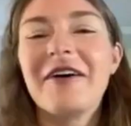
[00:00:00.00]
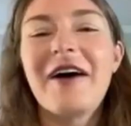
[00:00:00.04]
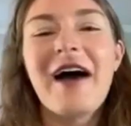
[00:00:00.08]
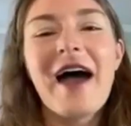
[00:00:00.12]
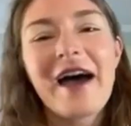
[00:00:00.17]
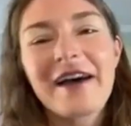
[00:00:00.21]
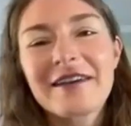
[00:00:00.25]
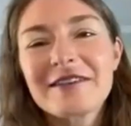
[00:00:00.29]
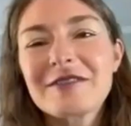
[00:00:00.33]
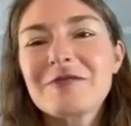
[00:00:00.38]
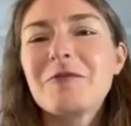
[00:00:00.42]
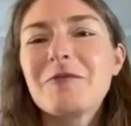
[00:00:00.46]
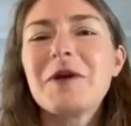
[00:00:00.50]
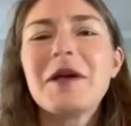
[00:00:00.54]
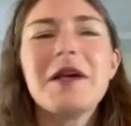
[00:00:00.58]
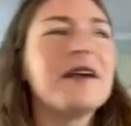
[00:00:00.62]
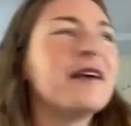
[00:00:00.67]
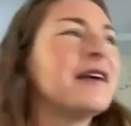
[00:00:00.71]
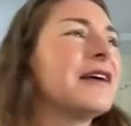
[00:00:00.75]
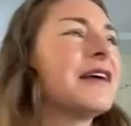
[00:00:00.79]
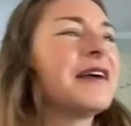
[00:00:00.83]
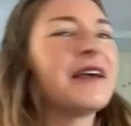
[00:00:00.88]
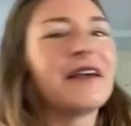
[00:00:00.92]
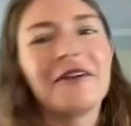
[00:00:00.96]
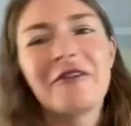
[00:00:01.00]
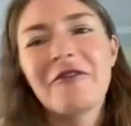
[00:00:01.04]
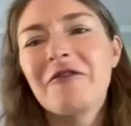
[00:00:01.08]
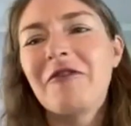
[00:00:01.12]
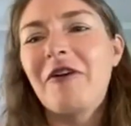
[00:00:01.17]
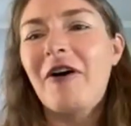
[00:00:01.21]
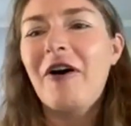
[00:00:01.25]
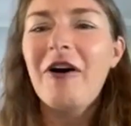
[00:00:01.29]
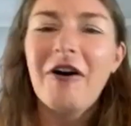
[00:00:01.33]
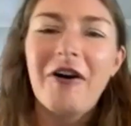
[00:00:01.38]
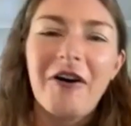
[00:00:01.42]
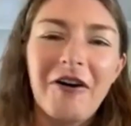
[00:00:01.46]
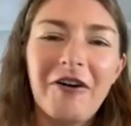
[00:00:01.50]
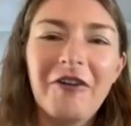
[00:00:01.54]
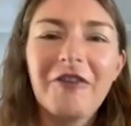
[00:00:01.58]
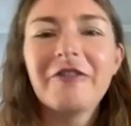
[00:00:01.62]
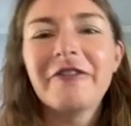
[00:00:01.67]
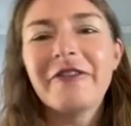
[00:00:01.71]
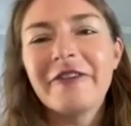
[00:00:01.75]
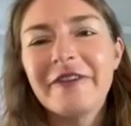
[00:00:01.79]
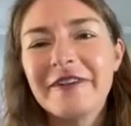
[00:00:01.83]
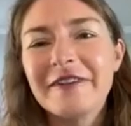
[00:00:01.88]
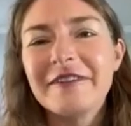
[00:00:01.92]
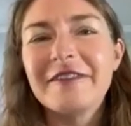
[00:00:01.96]
as we
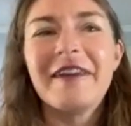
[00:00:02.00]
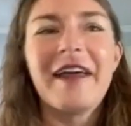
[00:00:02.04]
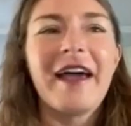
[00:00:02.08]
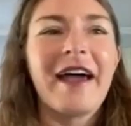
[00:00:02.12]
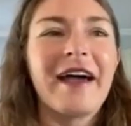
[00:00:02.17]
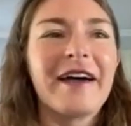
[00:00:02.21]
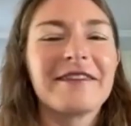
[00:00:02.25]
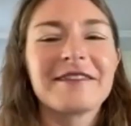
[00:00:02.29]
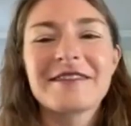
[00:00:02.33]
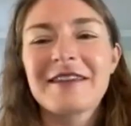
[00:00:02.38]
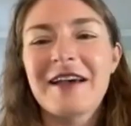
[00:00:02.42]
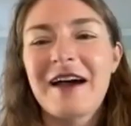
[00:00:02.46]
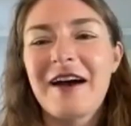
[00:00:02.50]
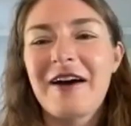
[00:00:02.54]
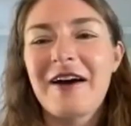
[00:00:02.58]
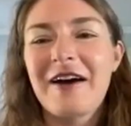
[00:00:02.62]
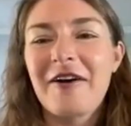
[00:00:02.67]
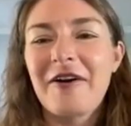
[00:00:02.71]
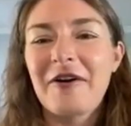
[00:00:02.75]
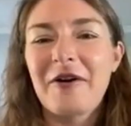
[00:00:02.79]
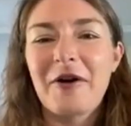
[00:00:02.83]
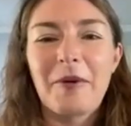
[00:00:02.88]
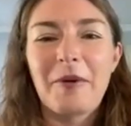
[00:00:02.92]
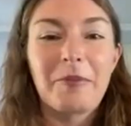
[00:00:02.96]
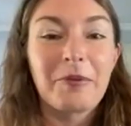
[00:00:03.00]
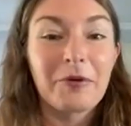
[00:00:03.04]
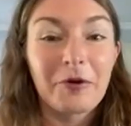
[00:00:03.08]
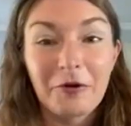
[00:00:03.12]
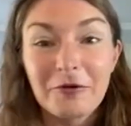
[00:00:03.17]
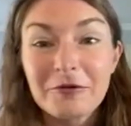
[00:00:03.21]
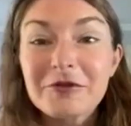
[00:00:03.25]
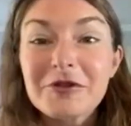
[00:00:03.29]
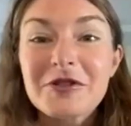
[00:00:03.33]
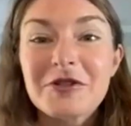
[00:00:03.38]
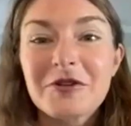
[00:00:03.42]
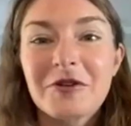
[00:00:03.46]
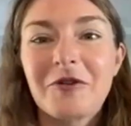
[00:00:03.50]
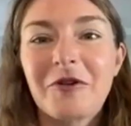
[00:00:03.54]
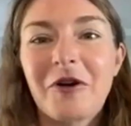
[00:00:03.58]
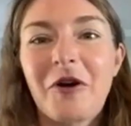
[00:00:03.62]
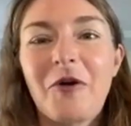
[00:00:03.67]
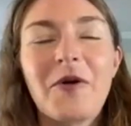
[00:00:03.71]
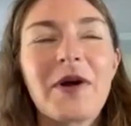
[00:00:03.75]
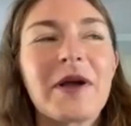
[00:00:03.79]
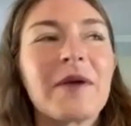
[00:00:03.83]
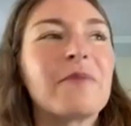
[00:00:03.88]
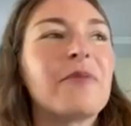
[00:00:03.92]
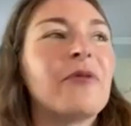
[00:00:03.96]
evolve and as our approach to
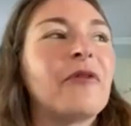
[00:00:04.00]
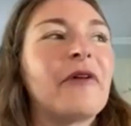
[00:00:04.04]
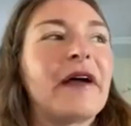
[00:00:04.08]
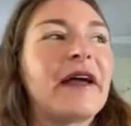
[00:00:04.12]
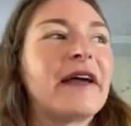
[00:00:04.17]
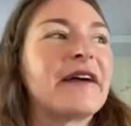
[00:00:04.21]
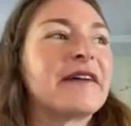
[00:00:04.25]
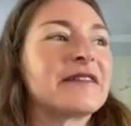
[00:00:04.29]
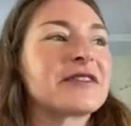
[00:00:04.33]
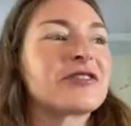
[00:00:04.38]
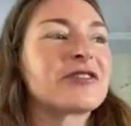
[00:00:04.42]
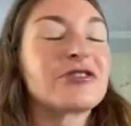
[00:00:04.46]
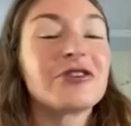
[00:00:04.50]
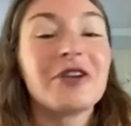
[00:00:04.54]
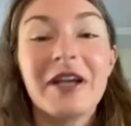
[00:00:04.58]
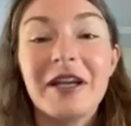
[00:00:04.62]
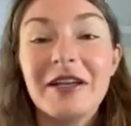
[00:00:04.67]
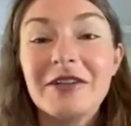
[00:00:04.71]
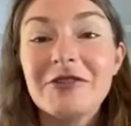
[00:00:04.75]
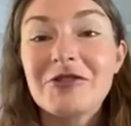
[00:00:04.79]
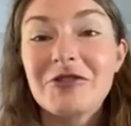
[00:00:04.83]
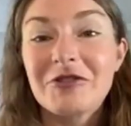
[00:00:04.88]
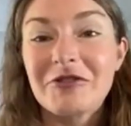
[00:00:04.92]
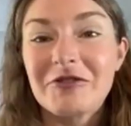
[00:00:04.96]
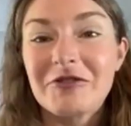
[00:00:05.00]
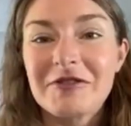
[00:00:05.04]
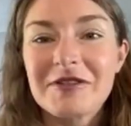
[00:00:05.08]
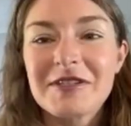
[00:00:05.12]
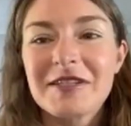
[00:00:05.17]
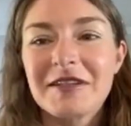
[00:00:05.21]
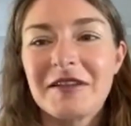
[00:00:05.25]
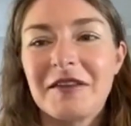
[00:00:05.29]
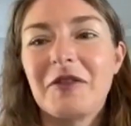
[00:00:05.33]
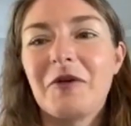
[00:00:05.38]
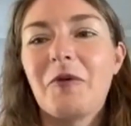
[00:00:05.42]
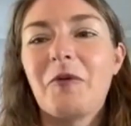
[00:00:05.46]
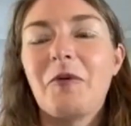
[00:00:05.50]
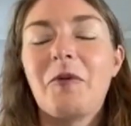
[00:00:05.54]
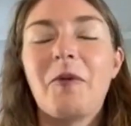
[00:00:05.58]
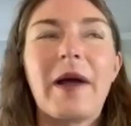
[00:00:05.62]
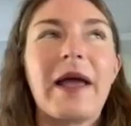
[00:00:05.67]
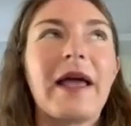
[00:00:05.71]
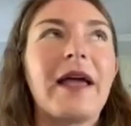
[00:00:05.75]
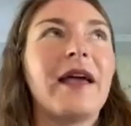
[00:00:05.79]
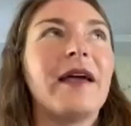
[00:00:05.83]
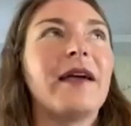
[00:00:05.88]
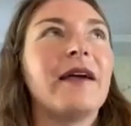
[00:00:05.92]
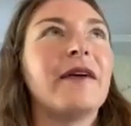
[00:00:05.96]
growing plants changes and the
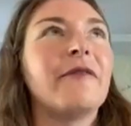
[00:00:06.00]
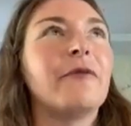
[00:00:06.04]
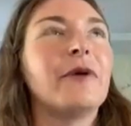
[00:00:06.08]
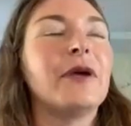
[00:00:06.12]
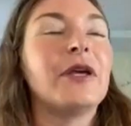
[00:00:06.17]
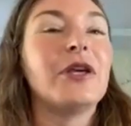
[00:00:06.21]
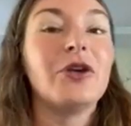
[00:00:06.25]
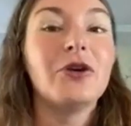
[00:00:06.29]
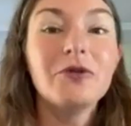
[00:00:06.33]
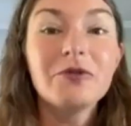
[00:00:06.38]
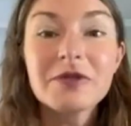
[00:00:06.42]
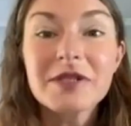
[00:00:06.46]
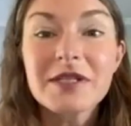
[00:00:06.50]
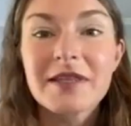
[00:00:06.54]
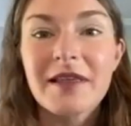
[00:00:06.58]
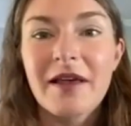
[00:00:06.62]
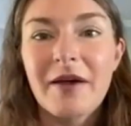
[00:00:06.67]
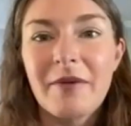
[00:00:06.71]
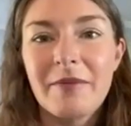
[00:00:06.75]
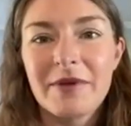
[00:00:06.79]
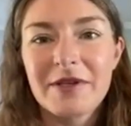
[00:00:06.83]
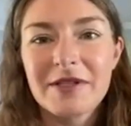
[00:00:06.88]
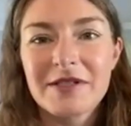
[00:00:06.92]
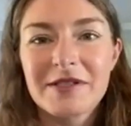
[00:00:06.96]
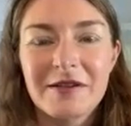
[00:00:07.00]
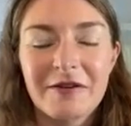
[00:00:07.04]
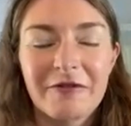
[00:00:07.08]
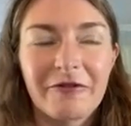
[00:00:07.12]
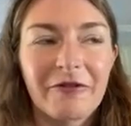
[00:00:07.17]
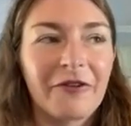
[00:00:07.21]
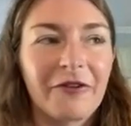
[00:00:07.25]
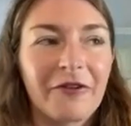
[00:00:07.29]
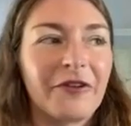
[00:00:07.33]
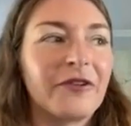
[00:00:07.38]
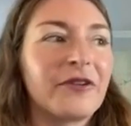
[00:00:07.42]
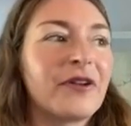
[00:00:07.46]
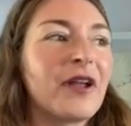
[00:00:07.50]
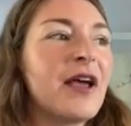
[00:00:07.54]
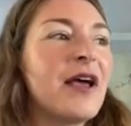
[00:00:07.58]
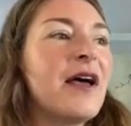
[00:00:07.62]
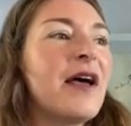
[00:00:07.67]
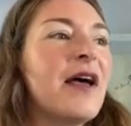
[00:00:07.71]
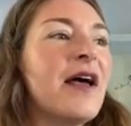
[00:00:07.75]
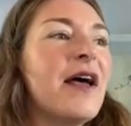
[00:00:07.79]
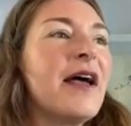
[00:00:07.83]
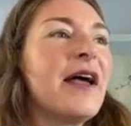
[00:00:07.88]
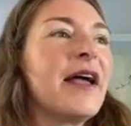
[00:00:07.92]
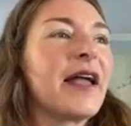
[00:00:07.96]
way we use them is different,
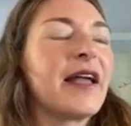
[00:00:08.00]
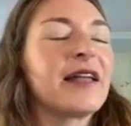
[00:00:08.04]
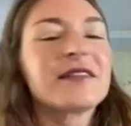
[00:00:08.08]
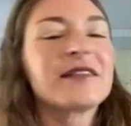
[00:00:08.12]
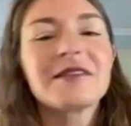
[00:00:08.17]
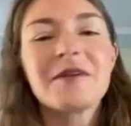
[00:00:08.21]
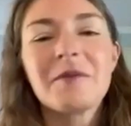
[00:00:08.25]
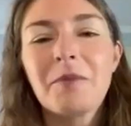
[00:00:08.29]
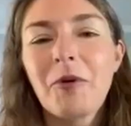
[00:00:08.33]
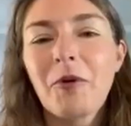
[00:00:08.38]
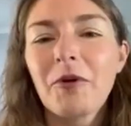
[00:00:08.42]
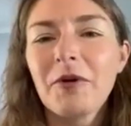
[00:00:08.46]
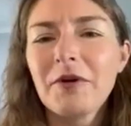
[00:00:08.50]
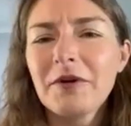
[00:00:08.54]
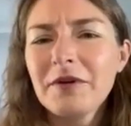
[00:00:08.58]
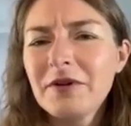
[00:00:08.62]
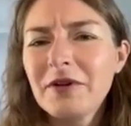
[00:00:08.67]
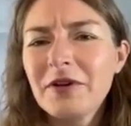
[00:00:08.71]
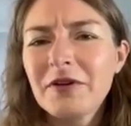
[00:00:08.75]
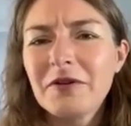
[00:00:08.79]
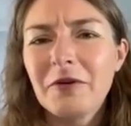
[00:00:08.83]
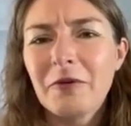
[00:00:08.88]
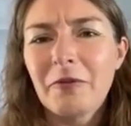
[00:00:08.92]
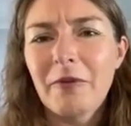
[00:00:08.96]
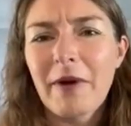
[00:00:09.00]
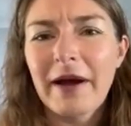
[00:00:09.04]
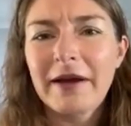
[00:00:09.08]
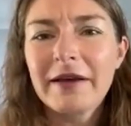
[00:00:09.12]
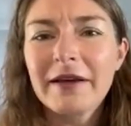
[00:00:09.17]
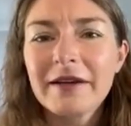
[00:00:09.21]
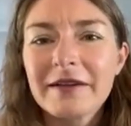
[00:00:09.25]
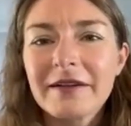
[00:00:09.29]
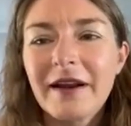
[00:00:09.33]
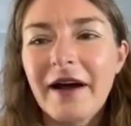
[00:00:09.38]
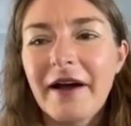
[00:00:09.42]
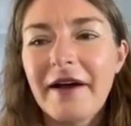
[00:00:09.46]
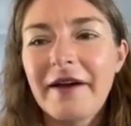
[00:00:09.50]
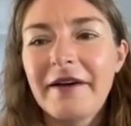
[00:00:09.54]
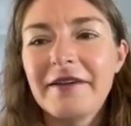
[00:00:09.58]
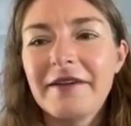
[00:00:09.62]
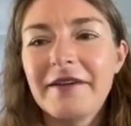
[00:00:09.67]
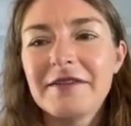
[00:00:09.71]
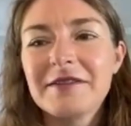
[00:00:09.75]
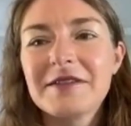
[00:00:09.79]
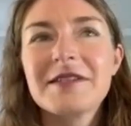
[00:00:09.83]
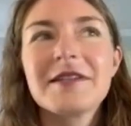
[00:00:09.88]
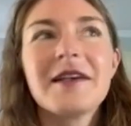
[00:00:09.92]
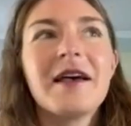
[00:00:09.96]
it's important to
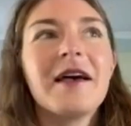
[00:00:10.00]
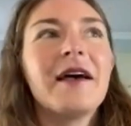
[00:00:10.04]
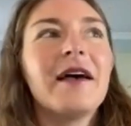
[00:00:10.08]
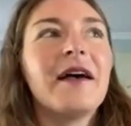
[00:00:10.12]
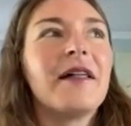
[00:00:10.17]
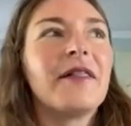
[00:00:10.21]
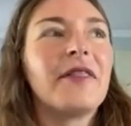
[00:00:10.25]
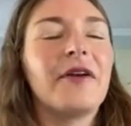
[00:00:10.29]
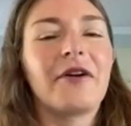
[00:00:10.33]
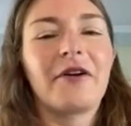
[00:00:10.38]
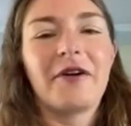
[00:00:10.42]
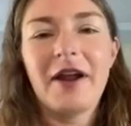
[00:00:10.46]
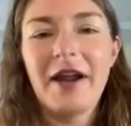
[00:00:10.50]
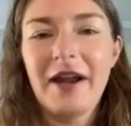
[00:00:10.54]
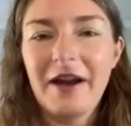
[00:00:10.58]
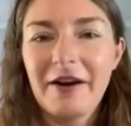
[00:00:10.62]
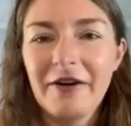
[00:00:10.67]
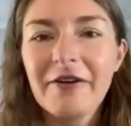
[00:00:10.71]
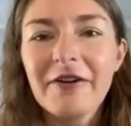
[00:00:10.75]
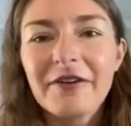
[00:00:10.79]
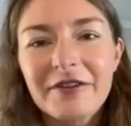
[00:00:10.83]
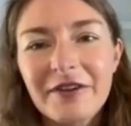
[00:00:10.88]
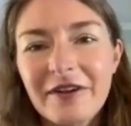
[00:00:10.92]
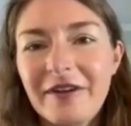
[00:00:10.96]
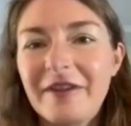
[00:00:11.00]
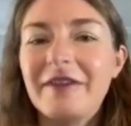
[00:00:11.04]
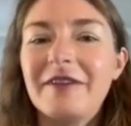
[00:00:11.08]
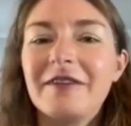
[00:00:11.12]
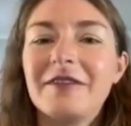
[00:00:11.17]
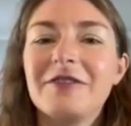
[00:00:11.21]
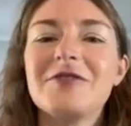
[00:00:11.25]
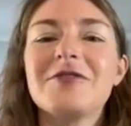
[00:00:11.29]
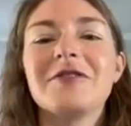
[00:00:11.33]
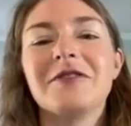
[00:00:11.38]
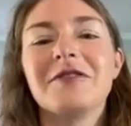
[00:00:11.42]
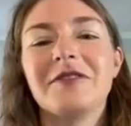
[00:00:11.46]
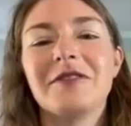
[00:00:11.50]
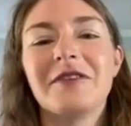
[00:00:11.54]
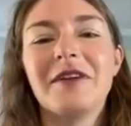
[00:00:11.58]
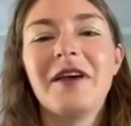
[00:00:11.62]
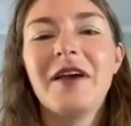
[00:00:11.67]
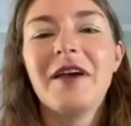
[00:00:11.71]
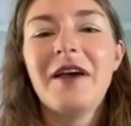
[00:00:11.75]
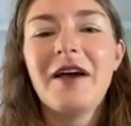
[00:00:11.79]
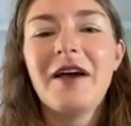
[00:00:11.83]
recognize their heritage. And,